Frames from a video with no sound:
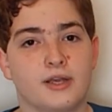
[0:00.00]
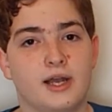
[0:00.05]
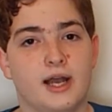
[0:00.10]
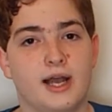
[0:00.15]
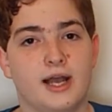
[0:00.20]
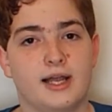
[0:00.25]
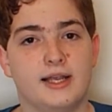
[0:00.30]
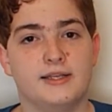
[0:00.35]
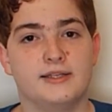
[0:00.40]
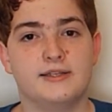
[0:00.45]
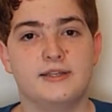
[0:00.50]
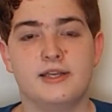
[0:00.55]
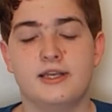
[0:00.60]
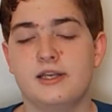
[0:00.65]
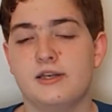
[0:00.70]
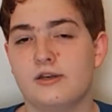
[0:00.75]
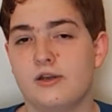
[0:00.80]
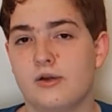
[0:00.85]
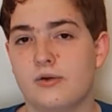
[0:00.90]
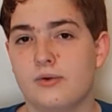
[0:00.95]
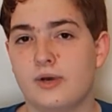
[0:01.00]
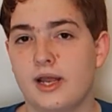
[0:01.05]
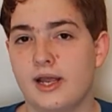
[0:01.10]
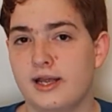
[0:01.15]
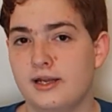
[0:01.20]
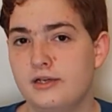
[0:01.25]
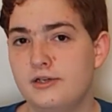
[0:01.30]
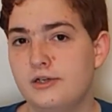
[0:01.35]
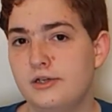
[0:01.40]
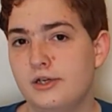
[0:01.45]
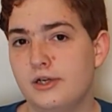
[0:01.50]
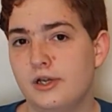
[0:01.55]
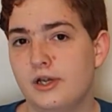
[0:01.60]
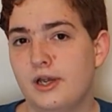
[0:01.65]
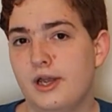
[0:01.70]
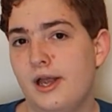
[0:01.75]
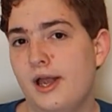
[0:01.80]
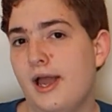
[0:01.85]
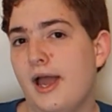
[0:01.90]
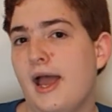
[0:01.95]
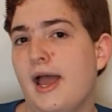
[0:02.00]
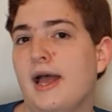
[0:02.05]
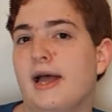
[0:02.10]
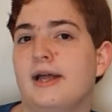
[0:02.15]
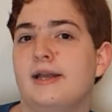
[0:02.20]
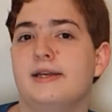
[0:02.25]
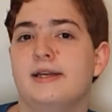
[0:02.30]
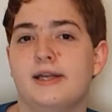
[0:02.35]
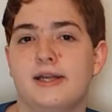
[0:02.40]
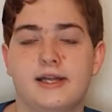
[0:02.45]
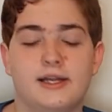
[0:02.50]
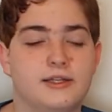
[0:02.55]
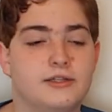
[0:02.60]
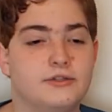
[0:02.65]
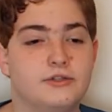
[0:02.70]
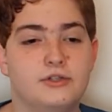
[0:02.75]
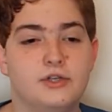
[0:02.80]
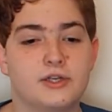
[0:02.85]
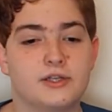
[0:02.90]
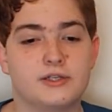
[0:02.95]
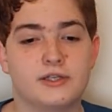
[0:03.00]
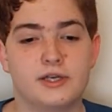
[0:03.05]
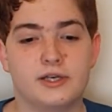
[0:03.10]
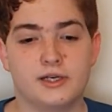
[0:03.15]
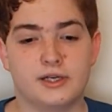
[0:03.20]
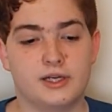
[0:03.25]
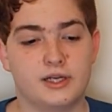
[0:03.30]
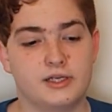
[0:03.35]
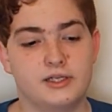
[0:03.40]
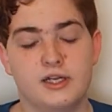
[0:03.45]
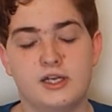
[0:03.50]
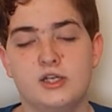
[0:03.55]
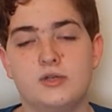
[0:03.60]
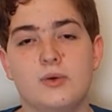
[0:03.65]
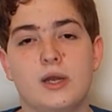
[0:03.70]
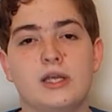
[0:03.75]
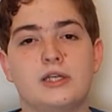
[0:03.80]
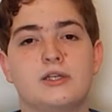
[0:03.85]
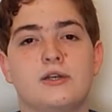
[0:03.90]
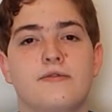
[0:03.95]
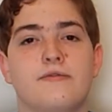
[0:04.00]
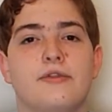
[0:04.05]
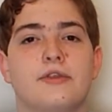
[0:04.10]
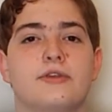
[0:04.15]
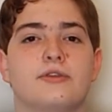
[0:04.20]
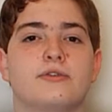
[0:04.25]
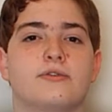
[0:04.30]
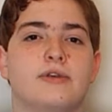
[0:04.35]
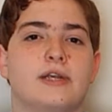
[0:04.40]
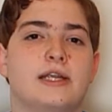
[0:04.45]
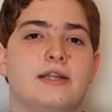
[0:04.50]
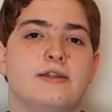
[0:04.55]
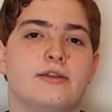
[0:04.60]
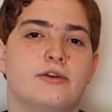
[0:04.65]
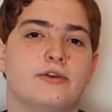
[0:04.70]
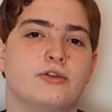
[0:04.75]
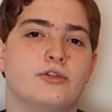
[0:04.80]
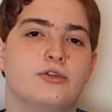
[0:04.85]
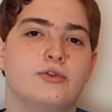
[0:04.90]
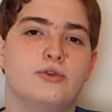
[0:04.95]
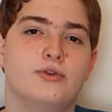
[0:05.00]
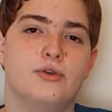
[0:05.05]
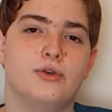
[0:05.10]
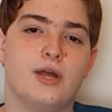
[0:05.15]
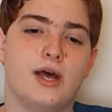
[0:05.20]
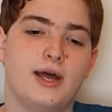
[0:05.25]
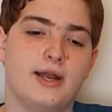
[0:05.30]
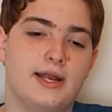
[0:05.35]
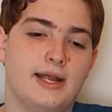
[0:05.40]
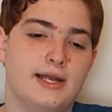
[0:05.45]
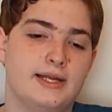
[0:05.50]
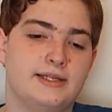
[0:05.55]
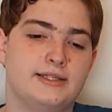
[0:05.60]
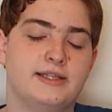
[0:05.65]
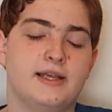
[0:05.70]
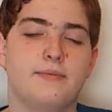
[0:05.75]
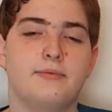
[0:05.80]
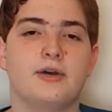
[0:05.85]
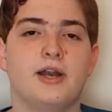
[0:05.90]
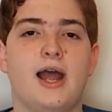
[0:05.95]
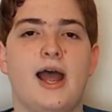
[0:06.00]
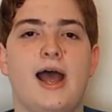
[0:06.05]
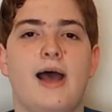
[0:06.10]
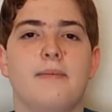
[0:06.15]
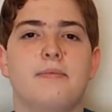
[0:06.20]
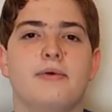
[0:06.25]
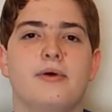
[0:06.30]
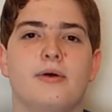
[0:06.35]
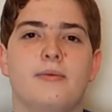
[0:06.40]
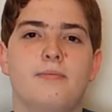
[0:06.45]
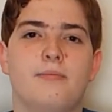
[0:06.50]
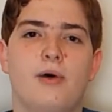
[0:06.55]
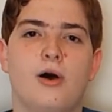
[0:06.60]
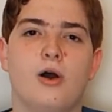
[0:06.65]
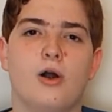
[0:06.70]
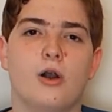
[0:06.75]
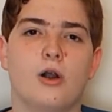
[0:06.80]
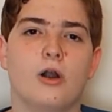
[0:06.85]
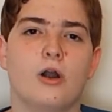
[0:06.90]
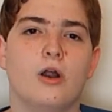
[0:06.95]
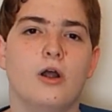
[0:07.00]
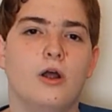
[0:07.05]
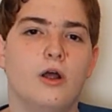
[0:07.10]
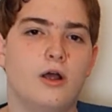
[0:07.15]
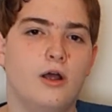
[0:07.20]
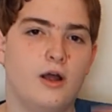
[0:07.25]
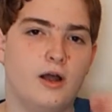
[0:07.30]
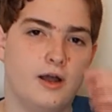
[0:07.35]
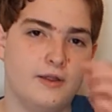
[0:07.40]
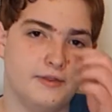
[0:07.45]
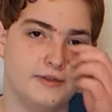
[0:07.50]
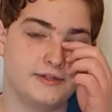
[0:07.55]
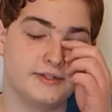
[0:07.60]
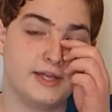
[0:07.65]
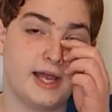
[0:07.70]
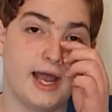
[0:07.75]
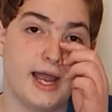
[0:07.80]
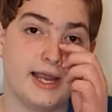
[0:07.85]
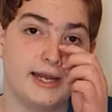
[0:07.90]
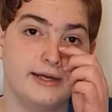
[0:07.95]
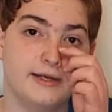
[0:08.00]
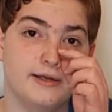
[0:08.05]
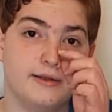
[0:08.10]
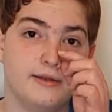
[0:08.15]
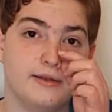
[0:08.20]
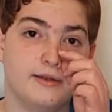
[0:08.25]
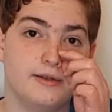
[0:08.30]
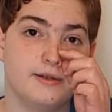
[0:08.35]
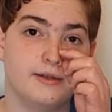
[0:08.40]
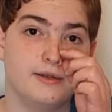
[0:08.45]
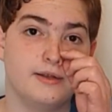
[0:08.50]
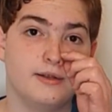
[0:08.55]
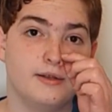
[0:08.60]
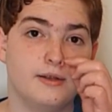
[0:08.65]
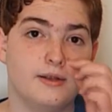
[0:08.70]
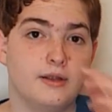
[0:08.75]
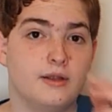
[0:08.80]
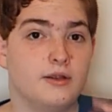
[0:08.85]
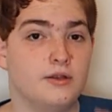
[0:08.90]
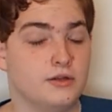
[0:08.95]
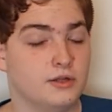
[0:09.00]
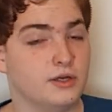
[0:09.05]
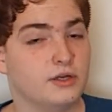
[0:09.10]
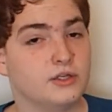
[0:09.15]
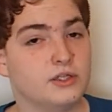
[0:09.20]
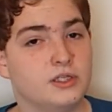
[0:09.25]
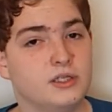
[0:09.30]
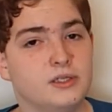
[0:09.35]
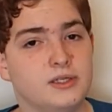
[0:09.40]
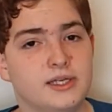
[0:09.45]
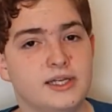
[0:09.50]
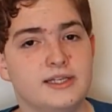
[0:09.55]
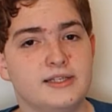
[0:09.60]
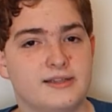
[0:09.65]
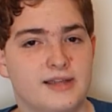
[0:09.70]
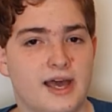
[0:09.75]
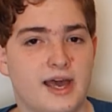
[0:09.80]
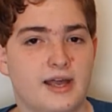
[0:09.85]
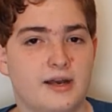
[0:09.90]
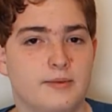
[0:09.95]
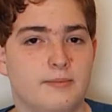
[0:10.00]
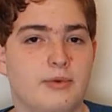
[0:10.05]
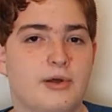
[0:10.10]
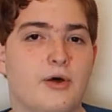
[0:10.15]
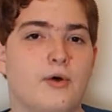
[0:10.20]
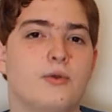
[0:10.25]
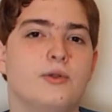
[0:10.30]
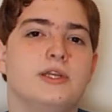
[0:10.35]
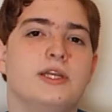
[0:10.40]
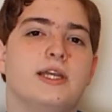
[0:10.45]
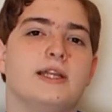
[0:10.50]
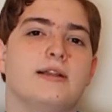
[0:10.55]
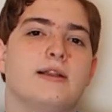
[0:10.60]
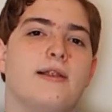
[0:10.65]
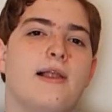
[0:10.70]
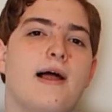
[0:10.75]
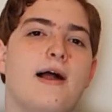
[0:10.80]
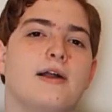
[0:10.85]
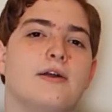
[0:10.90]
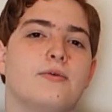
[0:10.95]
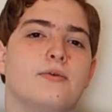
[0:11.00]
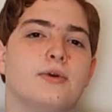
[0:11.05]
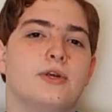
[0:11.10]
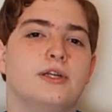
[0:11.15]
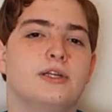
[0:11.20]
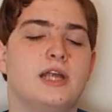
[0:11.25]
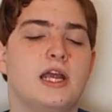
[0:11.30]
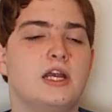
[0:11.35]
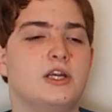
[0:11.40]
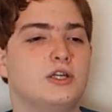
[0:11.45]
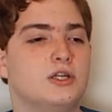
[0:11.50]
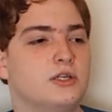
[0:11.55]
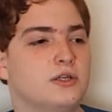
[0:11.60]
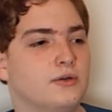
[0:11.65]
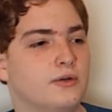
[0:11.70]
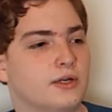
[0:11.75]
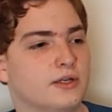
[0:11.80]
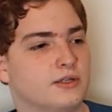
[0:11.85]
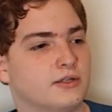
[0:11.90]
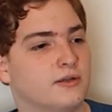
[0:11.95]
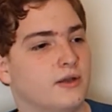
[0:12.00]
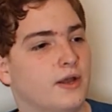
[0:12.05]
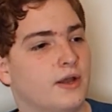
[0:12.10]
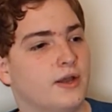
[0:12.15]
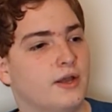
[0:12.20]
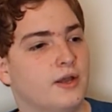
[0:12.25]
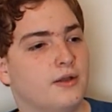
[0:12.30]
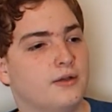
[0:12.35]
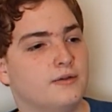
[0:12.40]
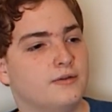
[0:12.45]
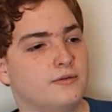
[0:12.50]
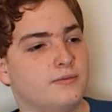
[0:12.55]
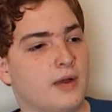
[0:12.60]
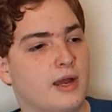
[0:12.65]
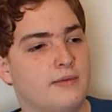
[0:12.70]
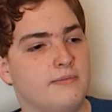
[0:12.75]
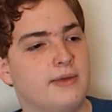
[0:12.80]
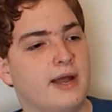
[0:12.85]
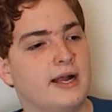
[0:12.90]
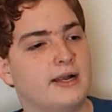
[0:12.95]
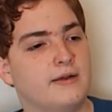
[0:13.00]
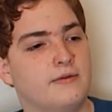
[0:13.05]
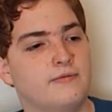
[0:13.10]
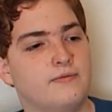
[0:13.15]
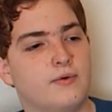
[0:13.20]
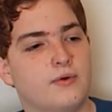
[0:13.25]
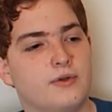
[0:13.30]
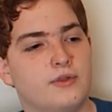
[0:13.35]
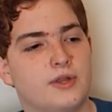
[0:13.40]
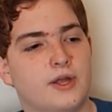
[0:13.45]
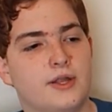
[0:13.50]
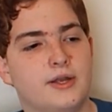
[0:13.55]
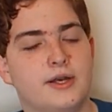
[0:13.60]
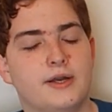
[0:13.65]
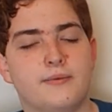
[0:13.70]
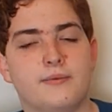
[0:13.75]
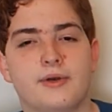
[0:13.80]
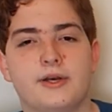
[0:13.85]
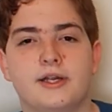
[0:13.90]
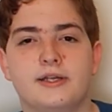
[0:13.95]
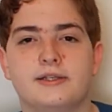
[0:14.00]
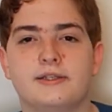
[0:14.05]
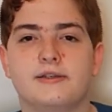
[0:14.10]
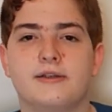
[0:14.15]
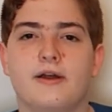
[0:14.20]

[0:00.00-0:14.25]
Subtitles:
as the Note Edge, and it's just a continuation of the screen. There's not a separate app bar on the side. There still is that, but only in the lock orientation. You can swipe back and forth on it when it's